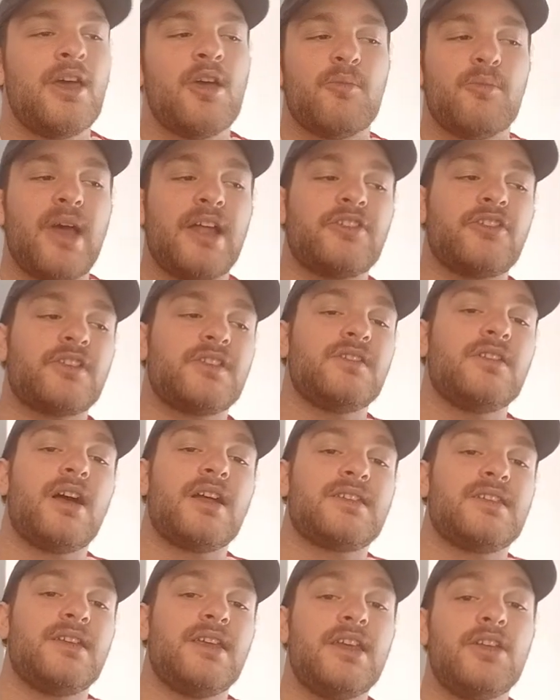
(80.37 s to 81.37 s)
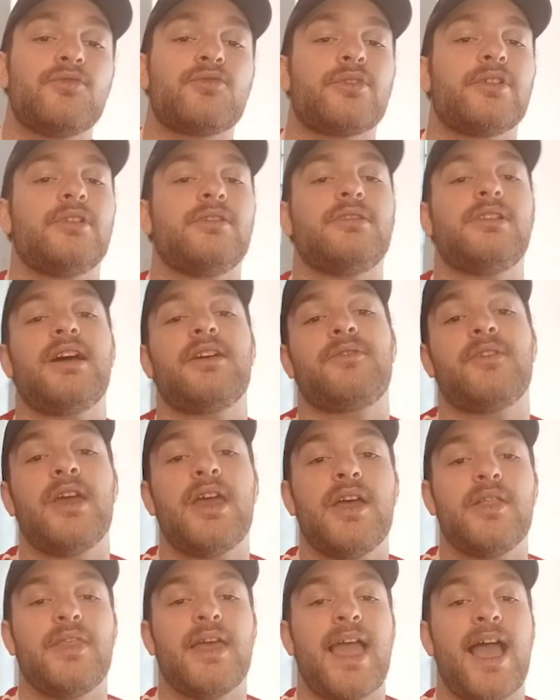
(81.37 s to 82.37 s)
Manchester United, in real life,
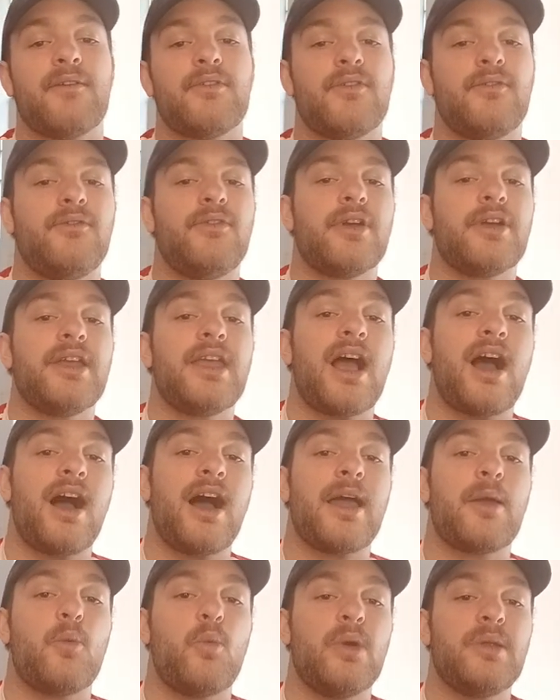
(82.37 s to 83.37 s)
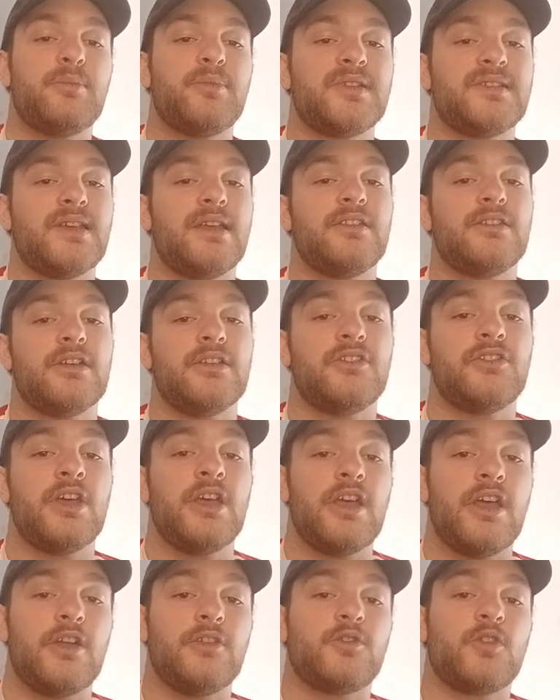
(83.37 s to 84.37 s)
they have a very high win percentage
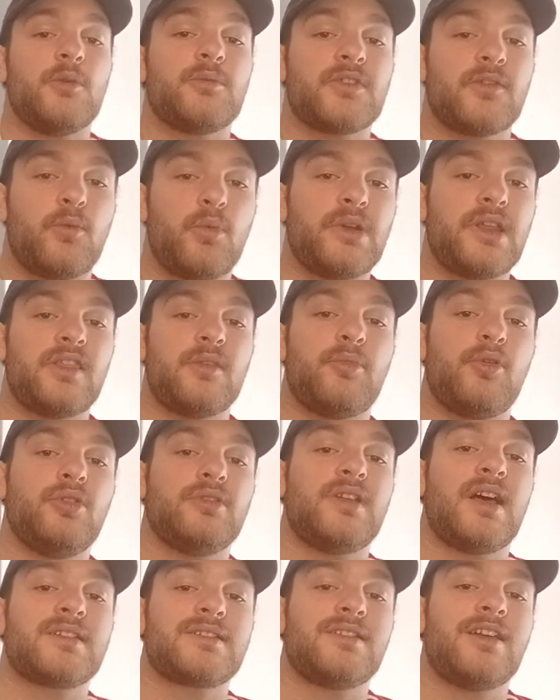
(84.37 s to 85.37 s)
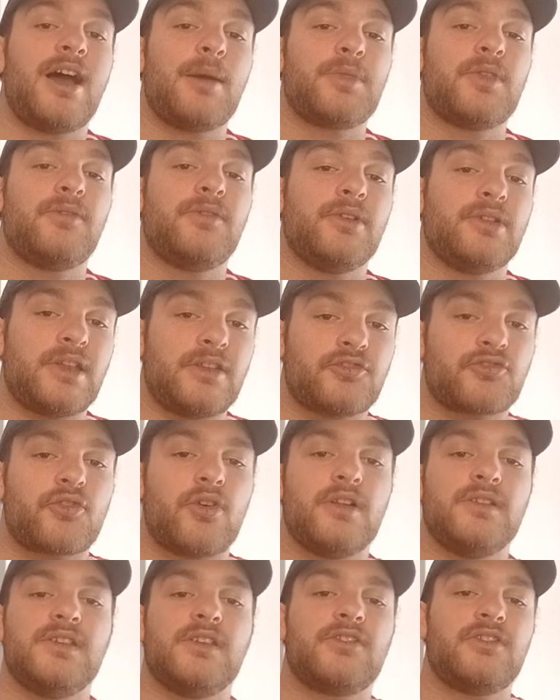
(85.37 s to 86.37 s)
in terms of winning the ball nice and high up the field and
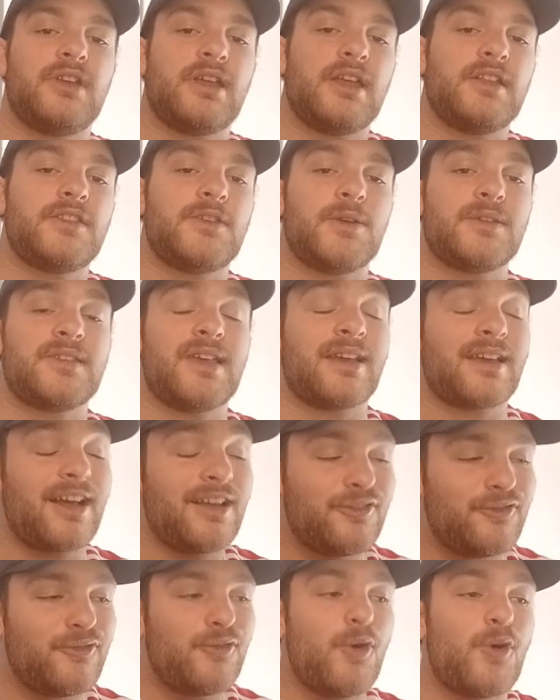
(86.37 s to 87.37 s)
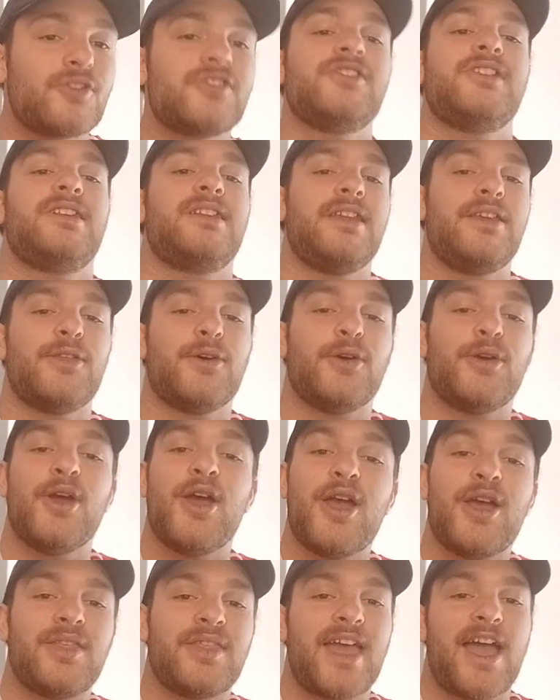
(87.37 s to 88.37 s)
transitioning into attack. Unfortunately, though,
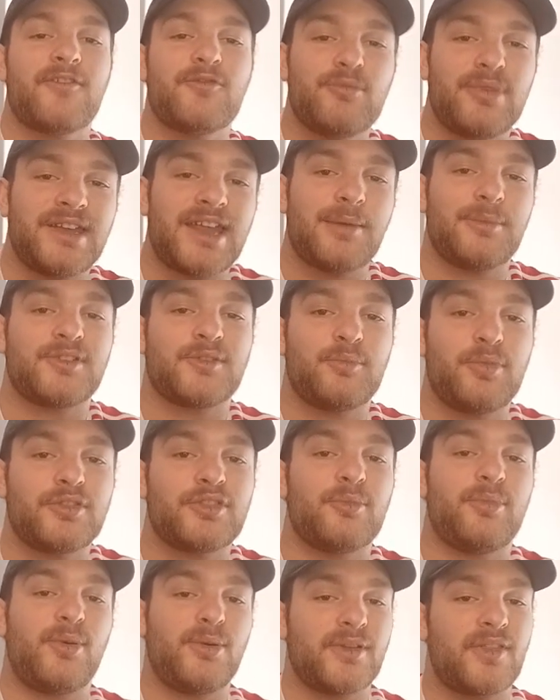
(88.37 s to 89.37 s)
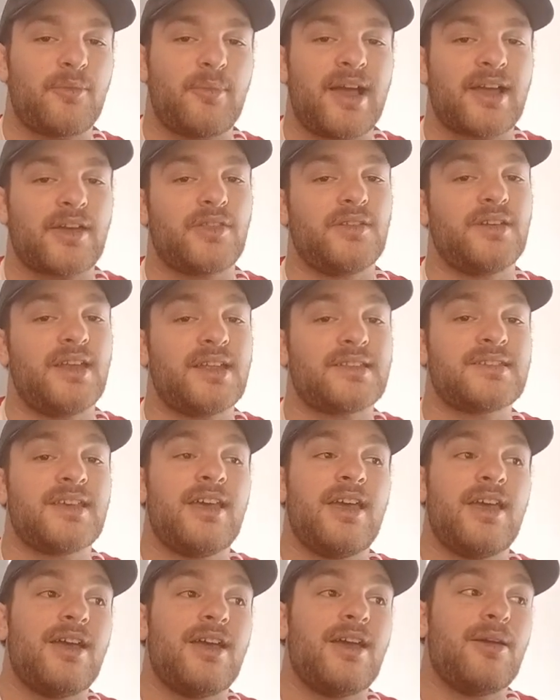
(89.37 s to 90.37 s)
they haven't been able to put the ball in the back of the net
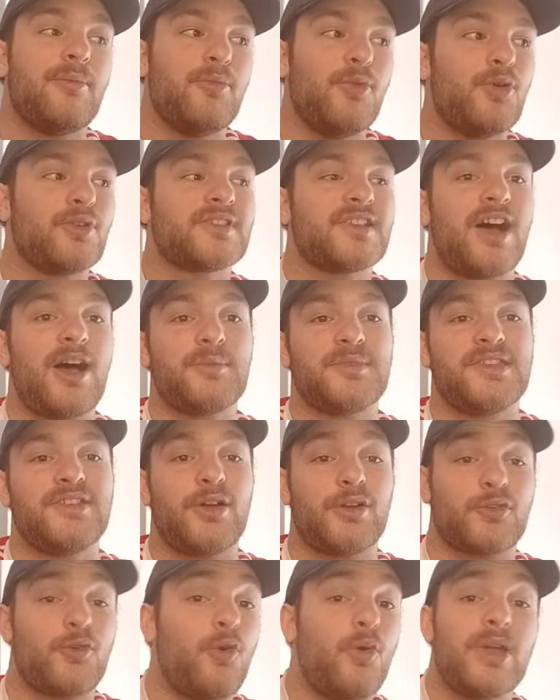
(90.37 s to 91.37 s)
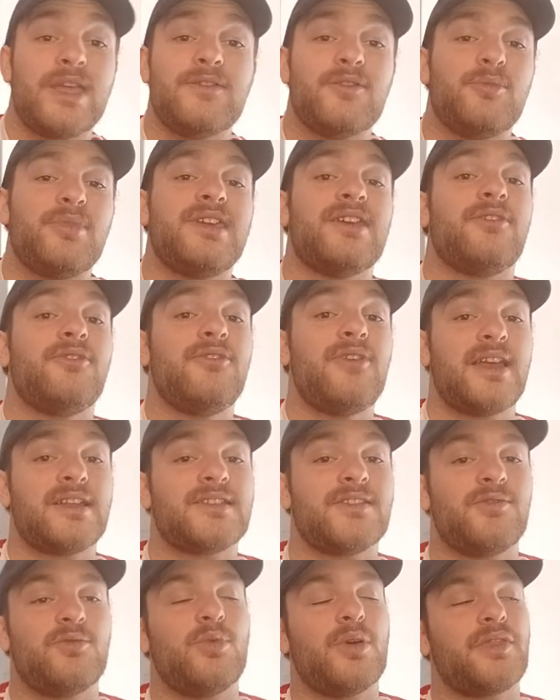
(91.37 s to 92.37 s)
more times than not, or even be
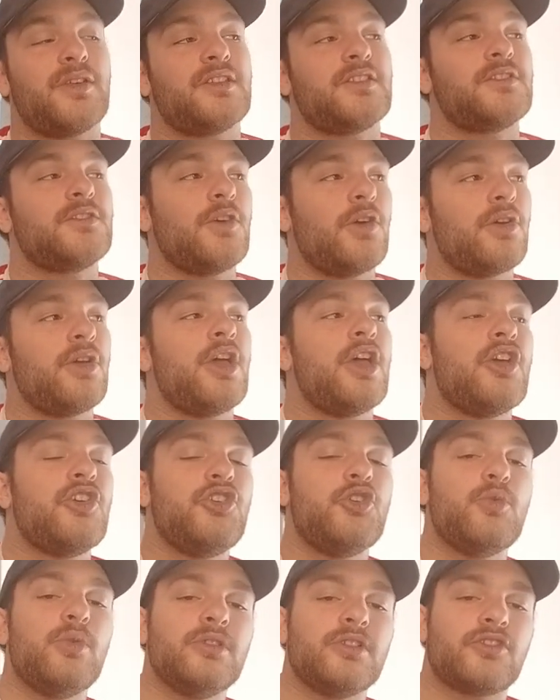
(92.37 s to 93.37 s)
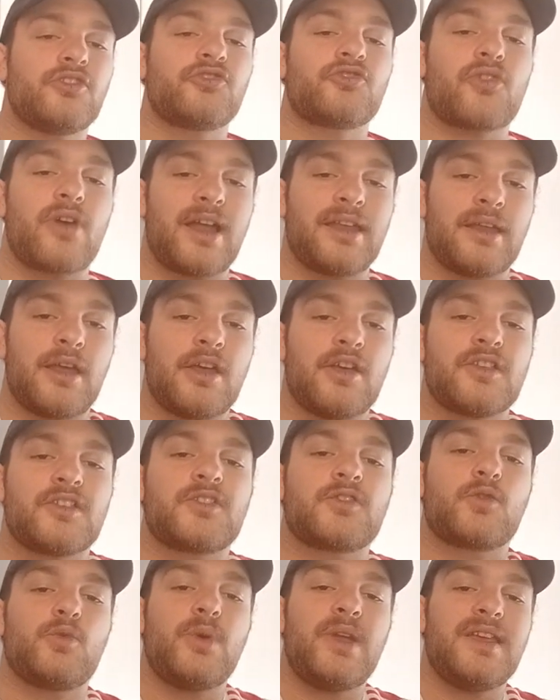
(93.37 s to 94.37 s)
effective with it. So you will look to try and
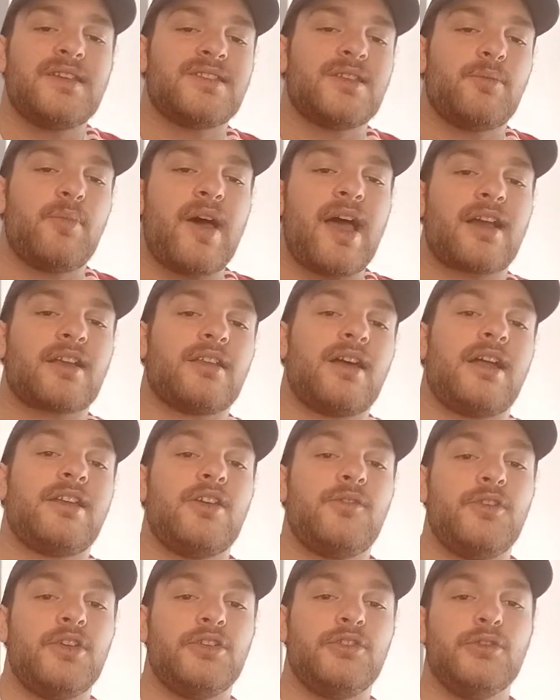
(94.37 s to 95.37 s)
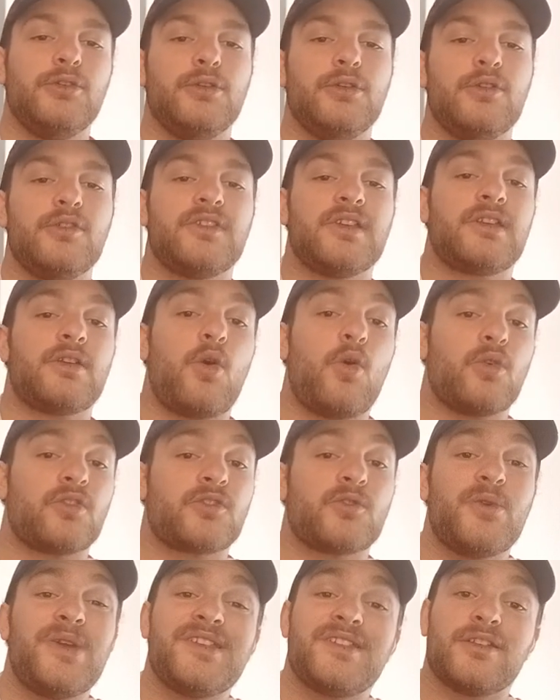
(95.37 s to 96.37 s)
squeeze the back line if you do lose it, or
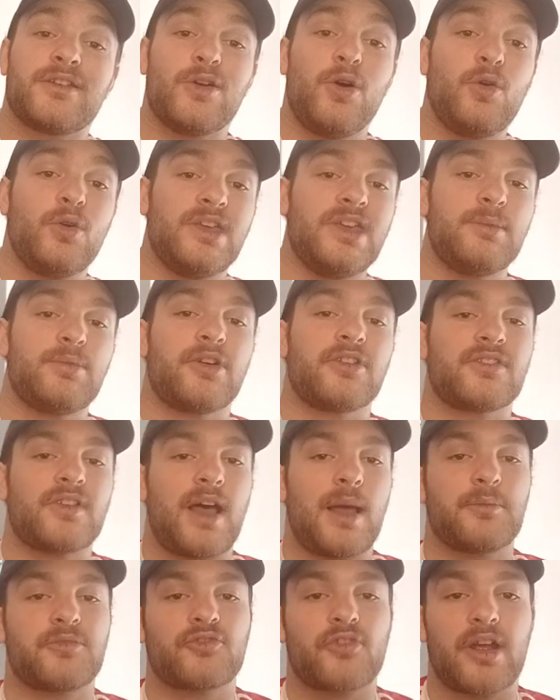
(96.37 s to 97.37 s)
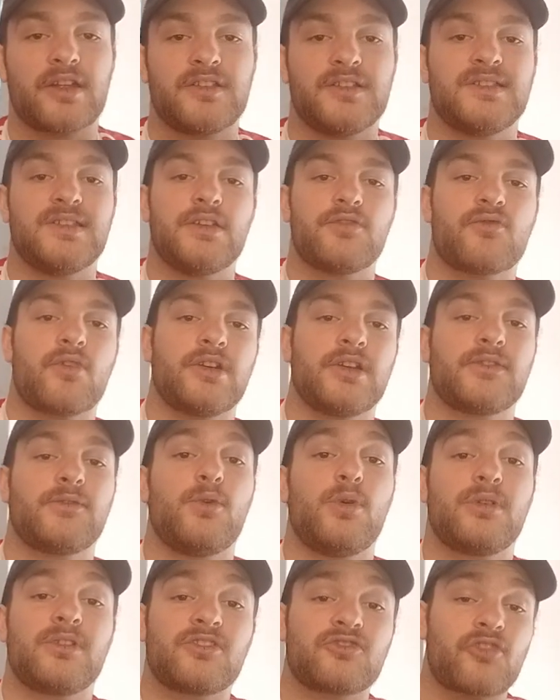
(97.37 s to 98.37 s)
squeeze the goalkeeper at times, trying to send runners
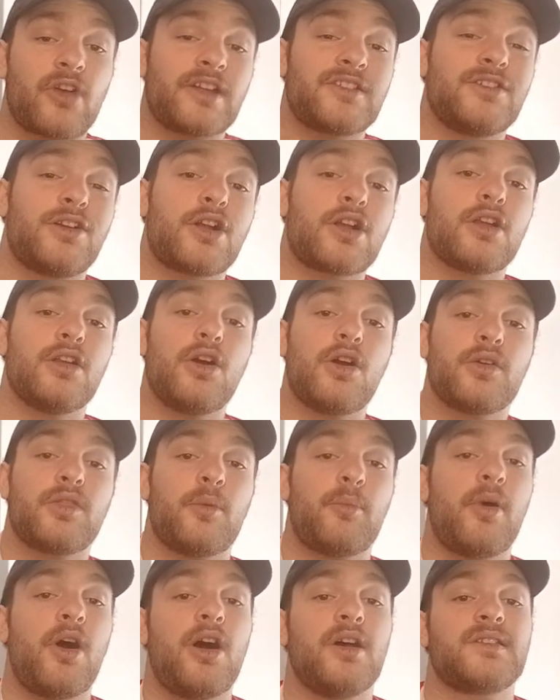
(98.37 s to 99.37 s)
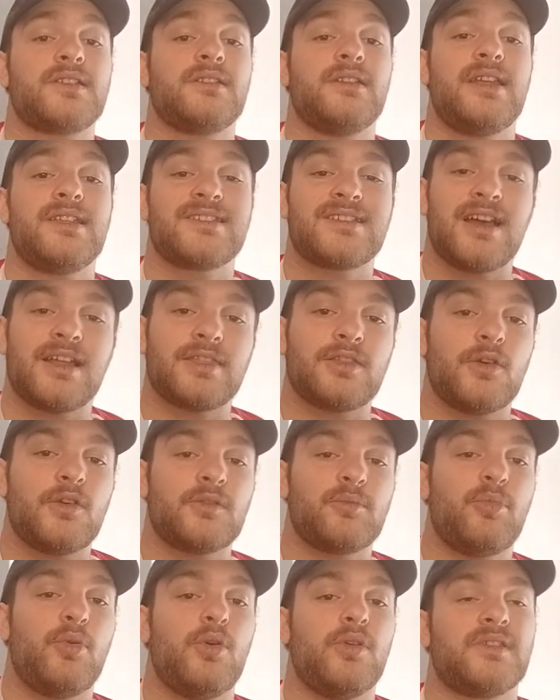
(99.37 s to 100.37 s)
forward, trying to clog the passing lanes, cut those
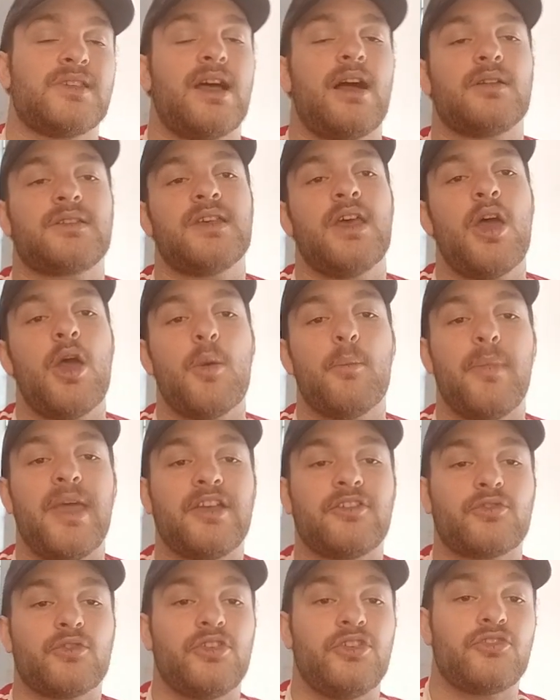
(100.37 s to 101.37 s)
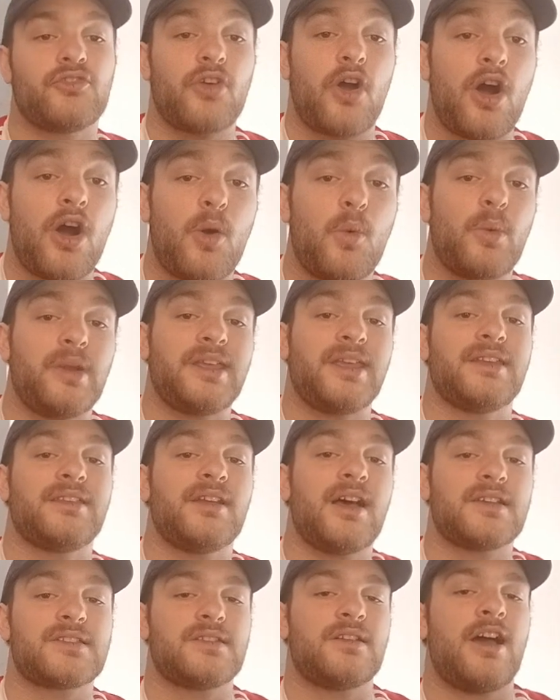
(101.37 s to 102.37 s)
balls out, make sure you are winning it
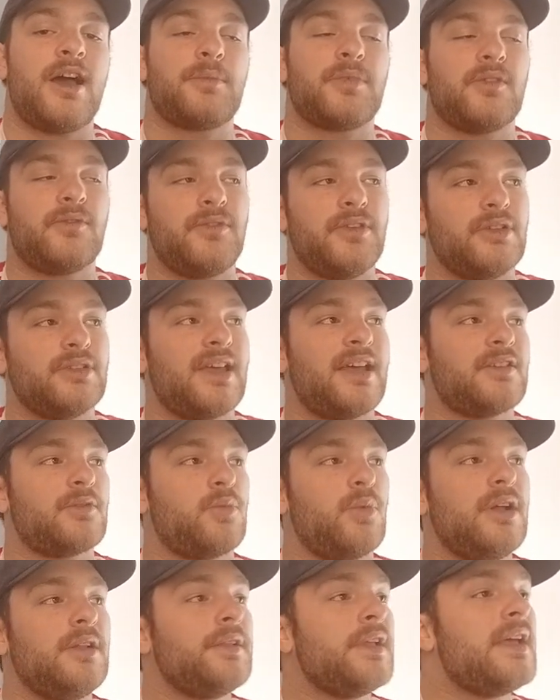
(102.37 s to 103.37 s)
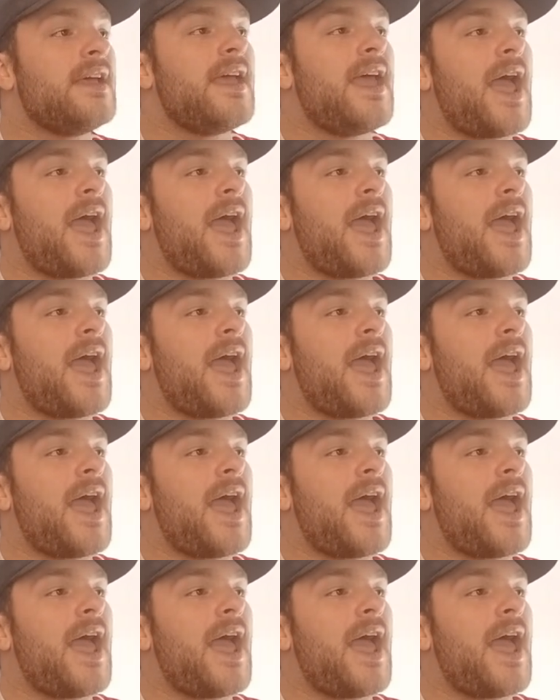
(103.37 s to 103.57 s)
nice and high up the field as well.